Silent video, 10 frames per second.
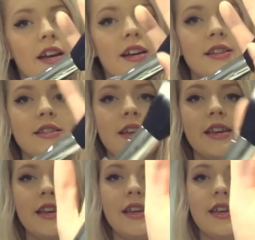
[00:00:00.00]
and
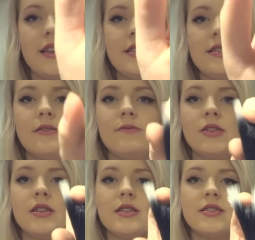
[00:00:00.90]
it is
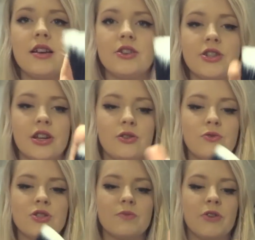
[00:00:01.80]
such a
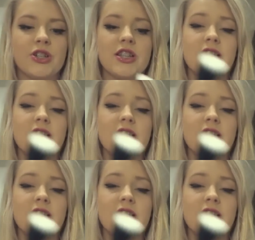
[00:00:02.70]
gorgeous brush.